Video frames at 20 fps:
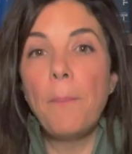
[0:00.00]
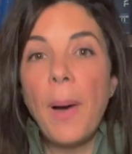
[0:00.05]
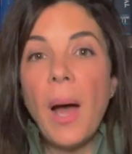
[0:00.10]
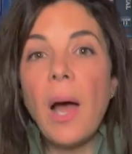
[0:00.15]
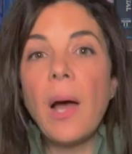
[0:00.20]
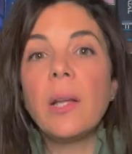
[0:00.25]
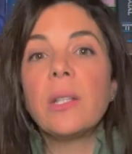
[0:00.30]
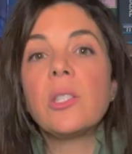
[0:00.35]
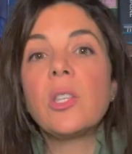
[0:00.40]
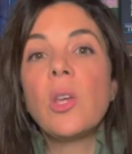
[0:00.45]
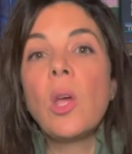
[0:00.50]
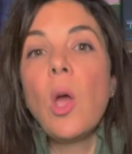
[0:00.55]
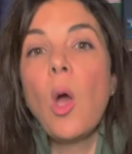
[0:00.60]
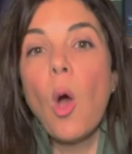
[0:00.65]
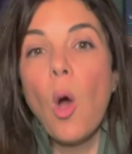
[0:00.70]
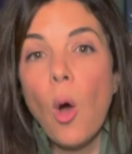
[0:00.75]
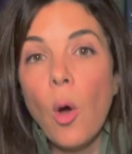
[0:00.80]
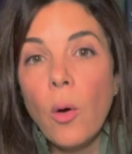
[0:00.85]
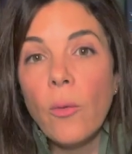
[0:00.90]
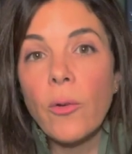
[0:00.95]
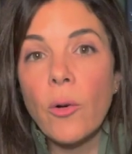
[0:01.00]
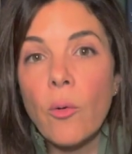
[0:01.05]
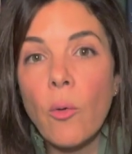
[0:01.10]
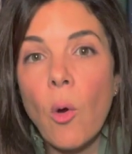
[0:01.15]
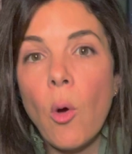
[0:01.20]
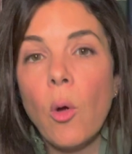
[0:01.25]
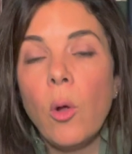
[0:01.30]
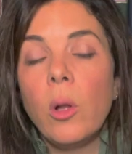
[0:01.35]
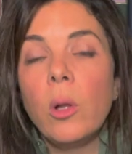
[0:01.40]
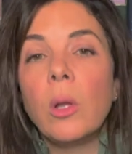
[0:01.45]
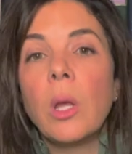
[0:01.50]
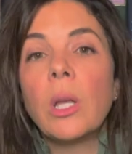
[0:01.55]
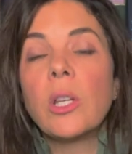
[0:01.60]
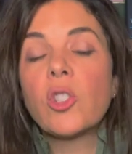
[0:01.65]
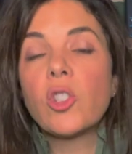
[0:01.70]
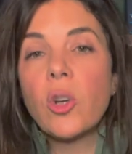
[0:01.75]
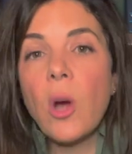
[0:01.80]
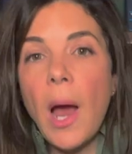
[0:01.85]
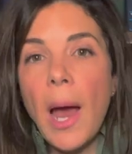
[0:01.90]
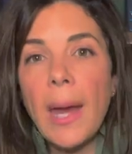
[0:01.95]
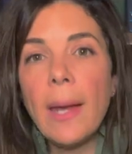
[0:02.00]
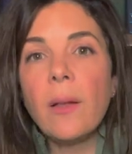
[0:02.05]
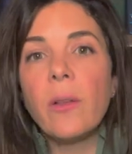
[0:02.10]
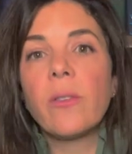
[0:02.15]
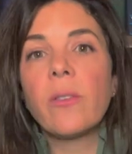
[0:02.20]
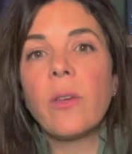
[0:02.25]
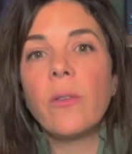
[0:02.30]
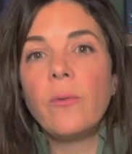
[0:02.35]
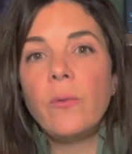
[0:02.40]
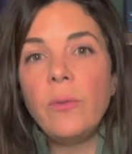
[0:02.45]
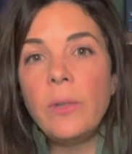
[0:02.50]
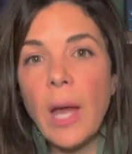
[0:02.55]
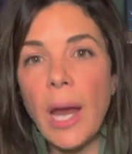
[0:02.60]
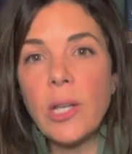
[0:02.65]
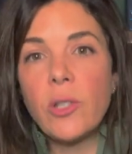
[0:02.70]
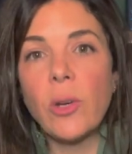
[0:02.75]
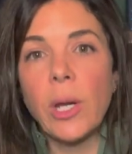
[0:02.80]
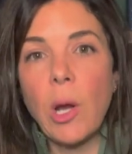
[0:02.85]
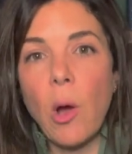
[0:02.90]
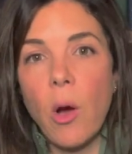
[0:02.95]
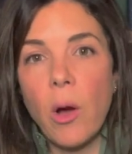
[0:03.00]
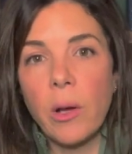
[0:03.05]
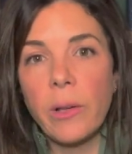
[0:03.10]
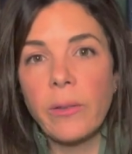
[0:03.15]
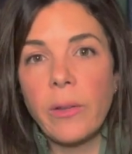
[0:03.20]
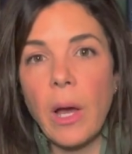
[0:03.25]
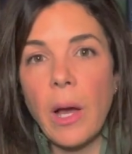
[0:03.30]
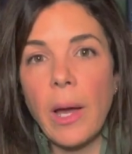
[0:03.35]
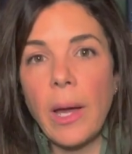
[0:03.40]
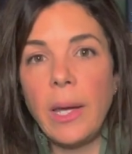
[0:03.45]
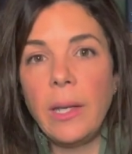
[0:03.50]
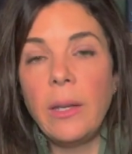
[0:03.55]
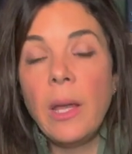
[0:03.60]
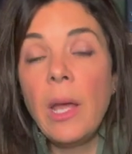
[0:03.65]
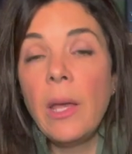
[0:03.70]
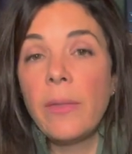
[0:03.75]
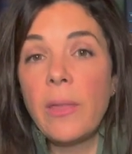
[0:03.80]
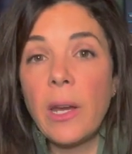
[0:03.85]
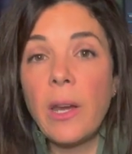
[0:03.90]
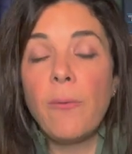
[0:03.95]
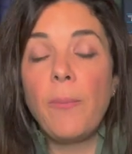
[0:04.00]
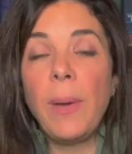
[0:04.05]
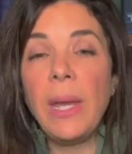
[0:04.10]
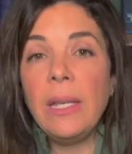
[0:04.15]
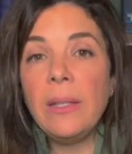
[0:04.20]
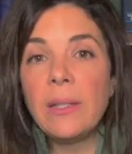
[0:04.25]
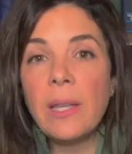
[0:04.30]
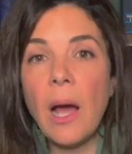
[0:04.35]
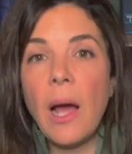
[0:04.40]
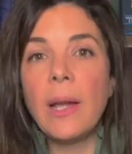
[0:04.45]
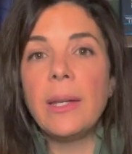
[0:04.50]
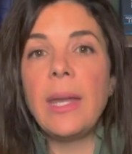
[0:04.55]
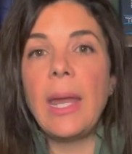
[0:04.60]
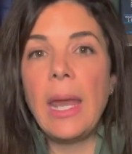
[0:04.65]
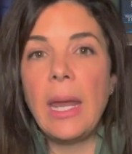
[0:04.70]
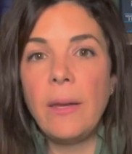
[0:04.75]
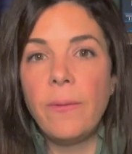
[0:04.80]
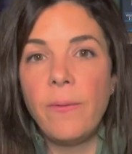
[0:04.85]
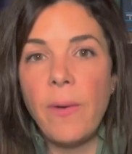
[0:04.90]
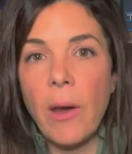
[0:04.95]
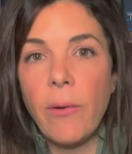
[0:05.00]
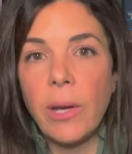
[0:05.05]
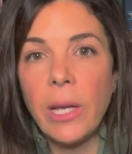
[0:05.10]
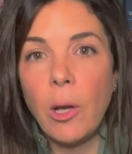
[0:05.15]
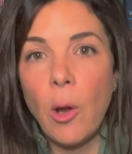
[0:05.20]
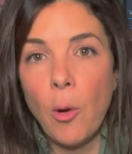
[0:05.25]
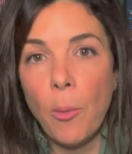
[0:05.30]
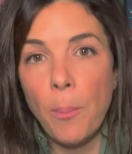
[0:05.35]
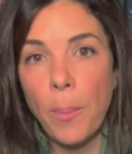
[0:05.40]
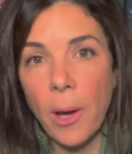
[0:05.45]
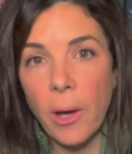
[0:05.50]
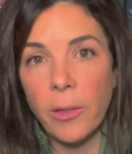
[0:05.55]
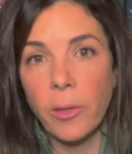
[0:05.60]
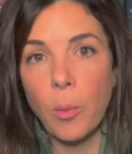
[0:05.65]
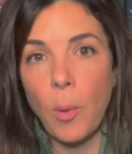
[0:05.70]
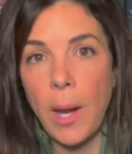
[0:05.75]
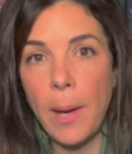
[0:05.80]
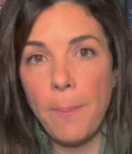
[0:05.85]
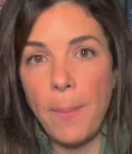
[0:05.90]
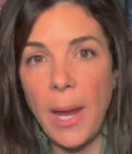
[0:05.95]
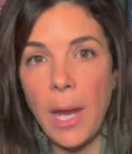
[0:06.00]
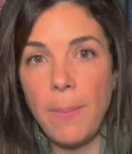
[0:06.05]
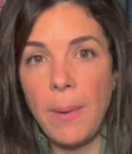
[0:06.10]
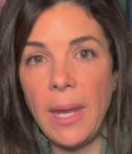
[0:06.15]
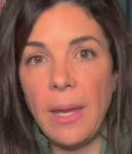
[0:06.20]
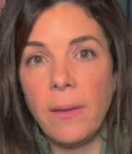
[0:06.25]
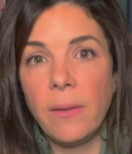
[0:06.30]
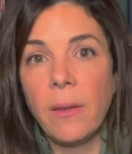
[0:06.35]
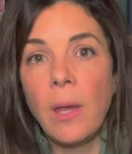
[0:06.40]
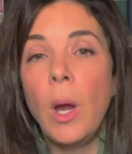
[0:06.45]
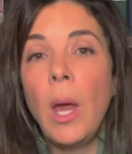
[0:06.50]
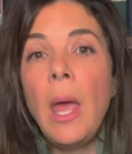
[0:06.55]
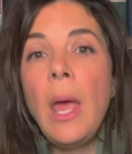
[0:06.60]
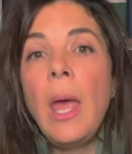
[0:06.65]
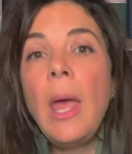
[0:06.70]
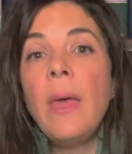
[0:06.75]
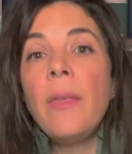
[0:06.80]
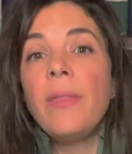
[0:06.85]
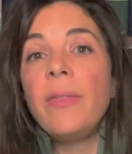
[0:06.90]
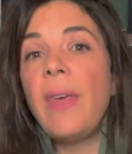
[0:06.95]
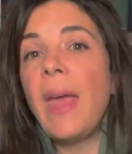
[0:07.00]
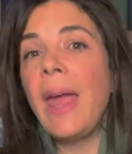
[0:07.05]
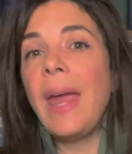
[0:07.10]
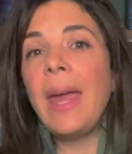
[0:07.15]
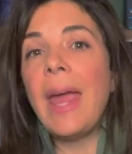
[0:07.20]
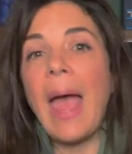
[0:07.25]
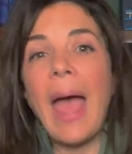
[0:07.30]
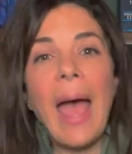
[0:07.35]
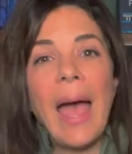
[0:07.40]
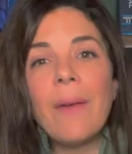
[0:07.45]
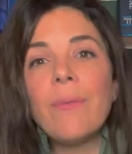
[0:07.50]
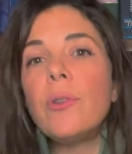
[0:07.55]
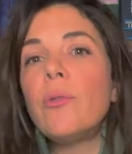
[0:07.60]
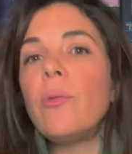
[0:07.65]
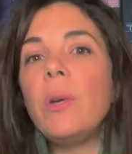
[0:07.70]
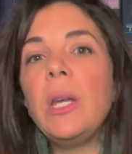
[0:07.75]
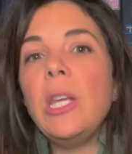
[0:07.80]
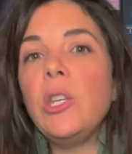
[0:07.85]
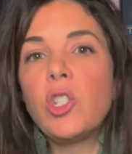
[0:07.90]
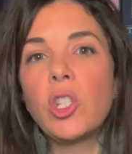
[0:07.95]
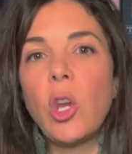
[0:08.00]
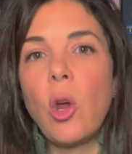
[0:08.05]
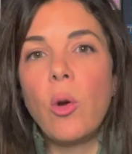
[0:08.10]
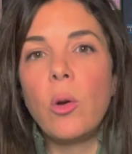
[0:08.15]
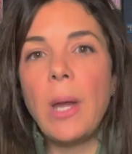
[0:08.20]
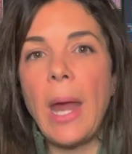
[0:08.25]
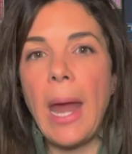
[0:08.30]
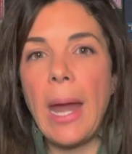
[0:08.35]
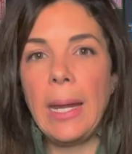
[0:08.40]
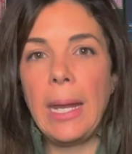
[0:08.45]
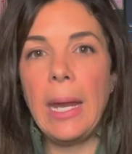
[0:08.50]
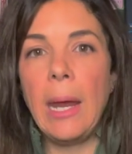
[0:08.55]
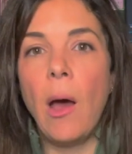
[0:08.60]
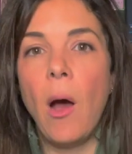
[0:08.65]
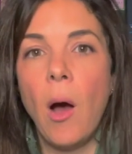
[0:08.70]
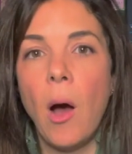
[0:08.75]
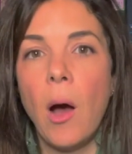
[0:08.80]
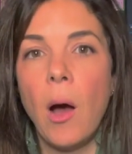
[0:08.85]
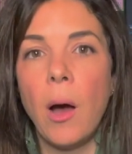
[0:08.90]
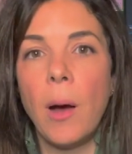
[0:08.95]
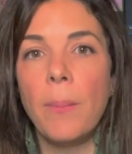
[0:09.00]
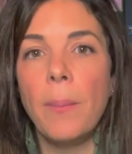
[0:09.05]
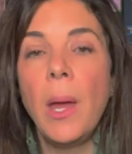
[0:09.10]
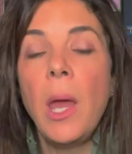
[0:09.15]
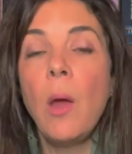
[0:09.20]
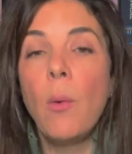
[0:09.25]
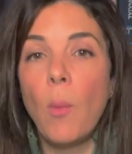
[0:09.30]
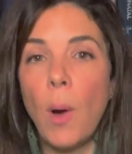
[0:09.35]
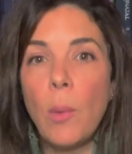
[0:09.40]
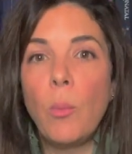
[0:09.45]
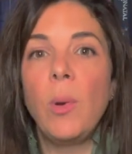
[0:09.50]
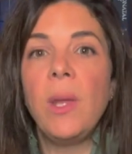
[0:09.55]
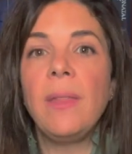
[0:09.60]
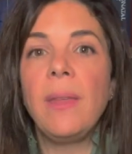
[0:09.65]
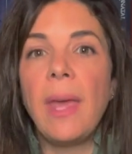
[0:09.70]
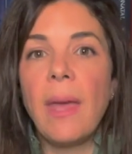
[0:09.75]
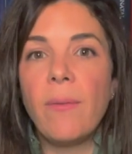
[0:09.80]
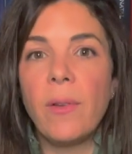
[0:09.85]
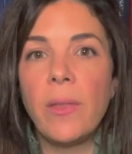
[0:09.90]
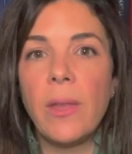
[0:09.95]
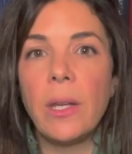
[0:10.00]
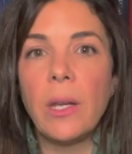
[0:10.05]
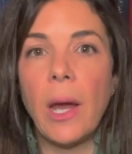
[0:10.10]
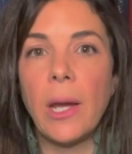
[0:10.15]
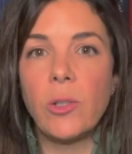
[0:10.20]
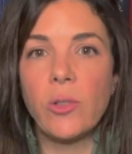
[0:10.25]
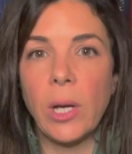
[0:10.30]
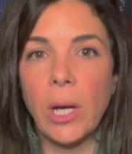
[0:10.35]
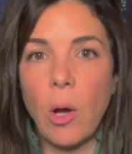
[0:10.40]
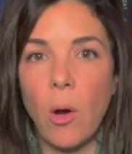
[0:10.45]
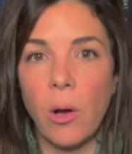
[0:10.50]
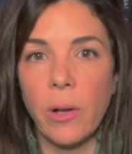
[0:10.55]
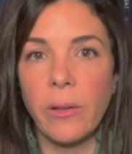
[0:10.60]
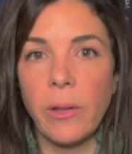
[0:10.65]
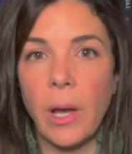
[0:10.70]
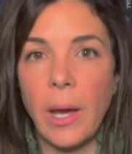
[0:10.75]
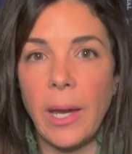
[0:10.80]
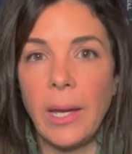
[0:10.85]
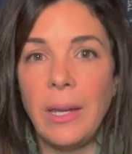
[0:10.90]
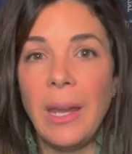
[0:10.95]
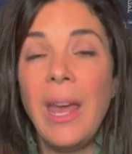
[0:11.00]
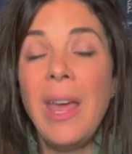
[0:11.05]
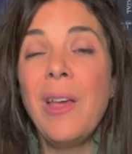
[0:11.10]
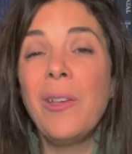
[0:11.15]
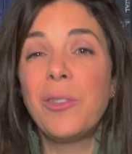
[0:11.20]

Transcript: But overall, trials of nitric oxide that have been done in very low birth weight babies, they haven't really shown any harm when we've given the nitric oxide.